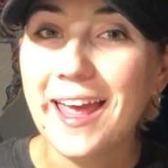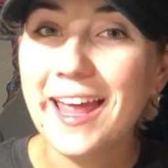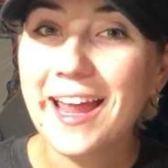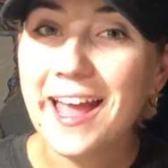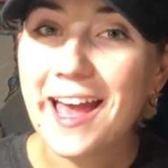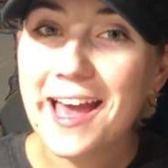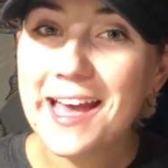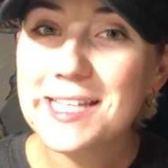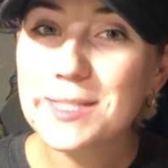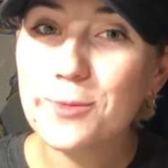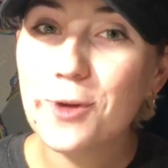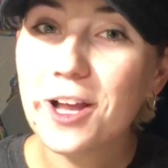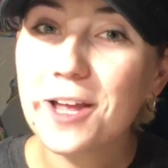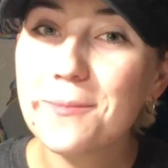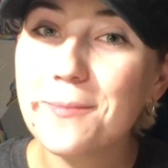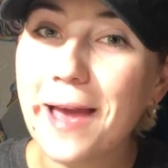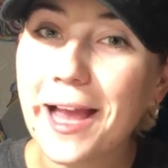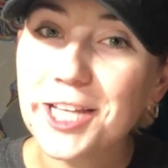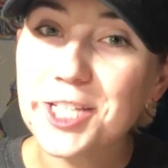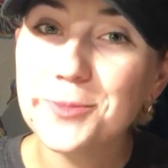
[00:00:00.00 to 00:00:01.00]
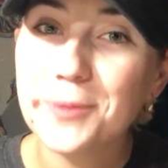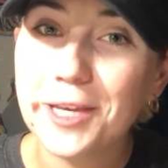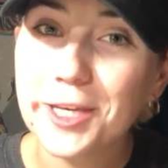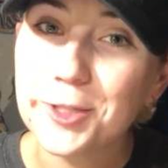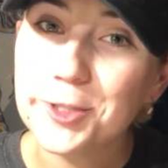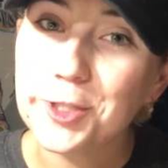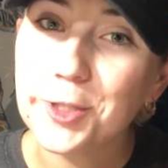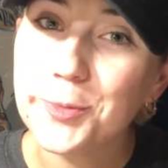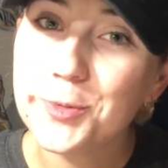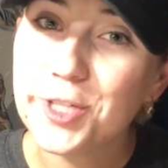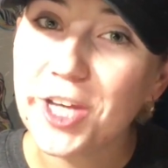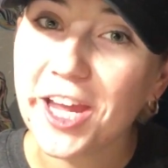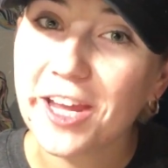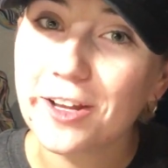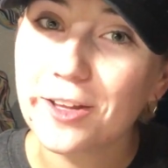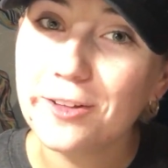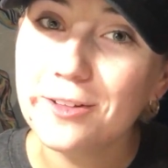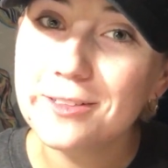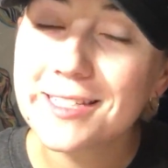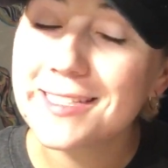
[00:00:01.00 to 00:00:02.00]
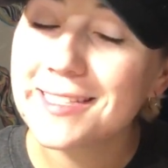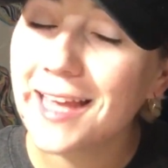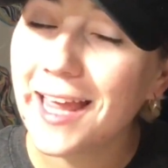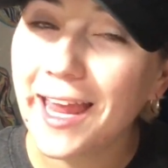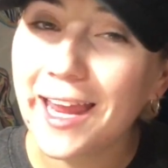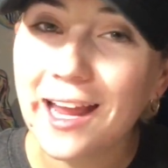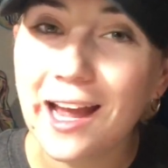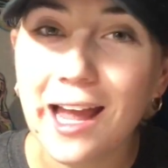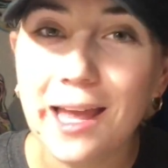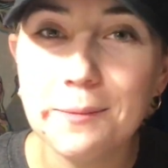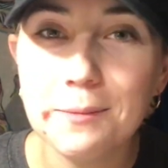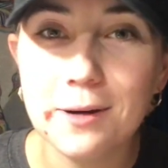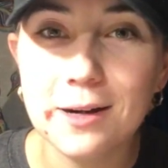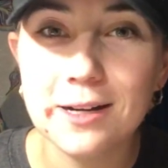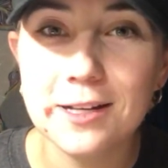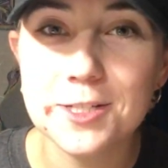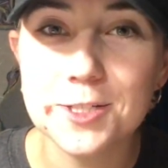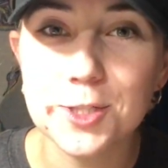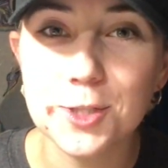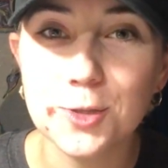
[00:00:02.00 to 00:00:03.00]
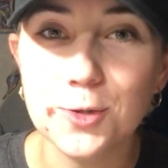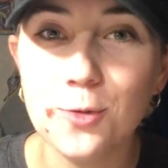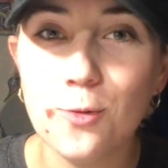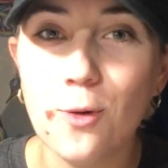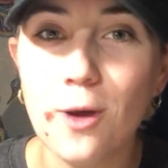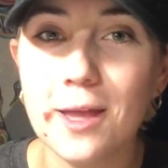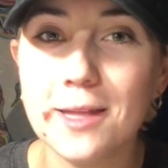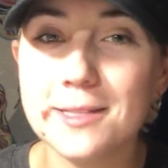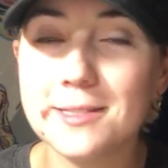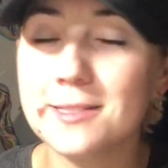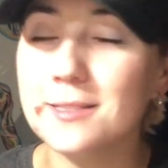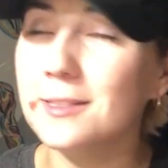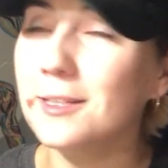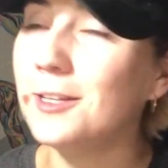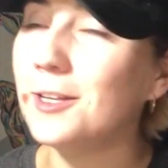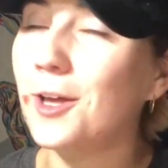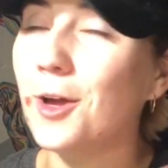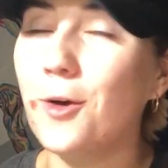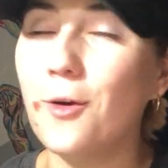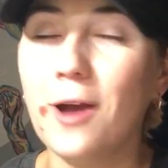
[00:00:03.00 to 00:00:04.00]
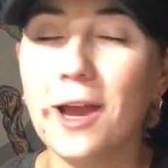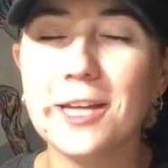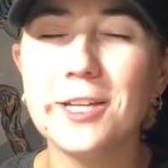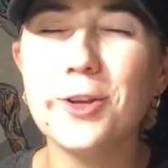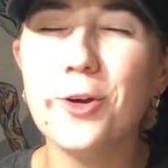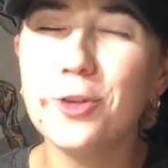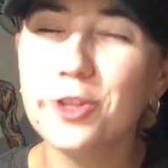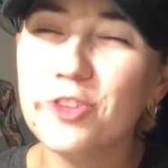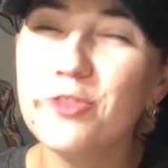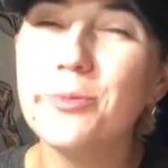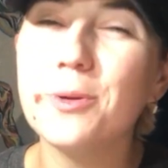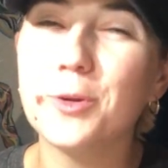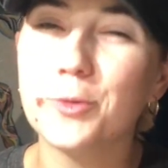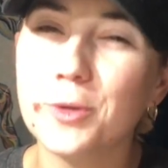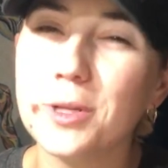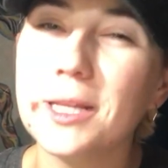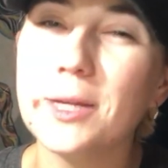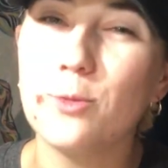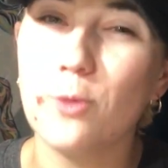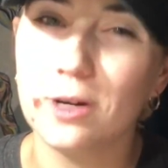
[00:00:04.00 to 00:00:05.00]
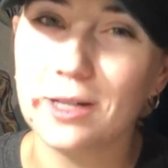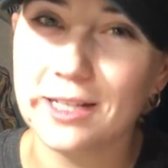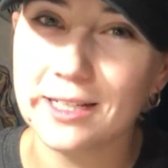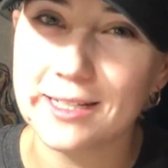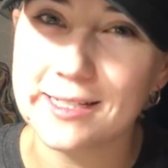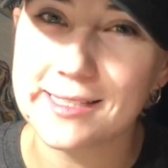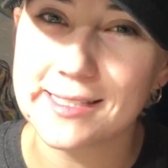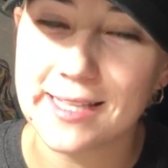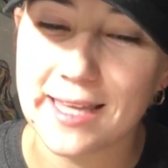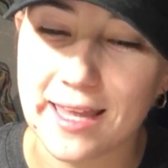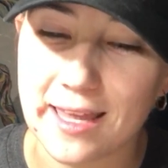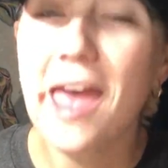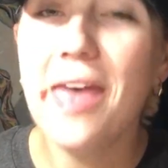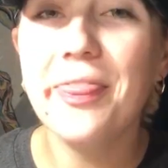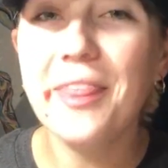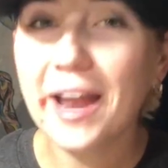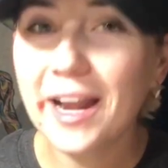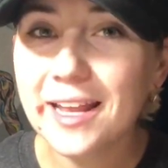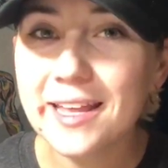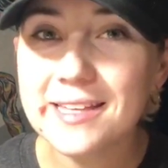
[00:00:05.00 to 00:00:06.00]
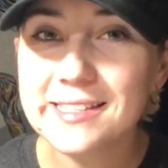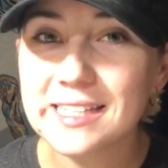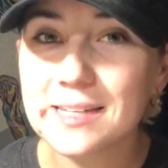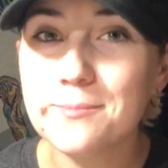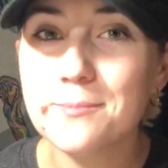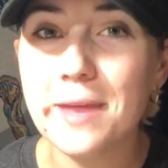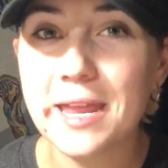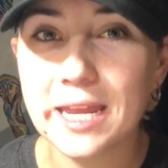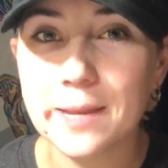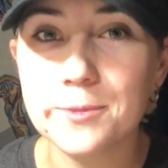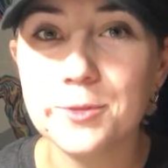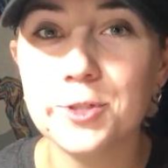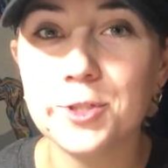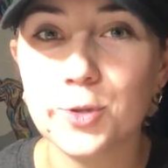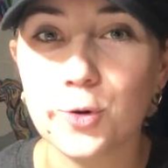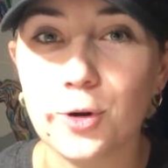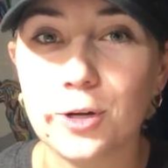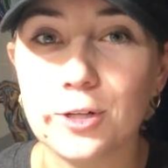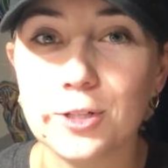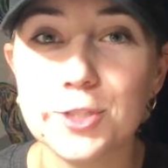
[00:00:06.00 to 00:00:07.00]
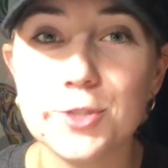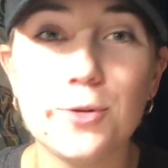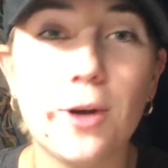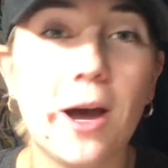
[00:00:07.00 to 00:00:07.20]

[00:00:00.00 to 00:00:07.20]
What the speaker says: Hey guys, welcome back to my YouTube channel. Today I am going to do what, I know you've been really wanting to see, and that is a makeup tutorial to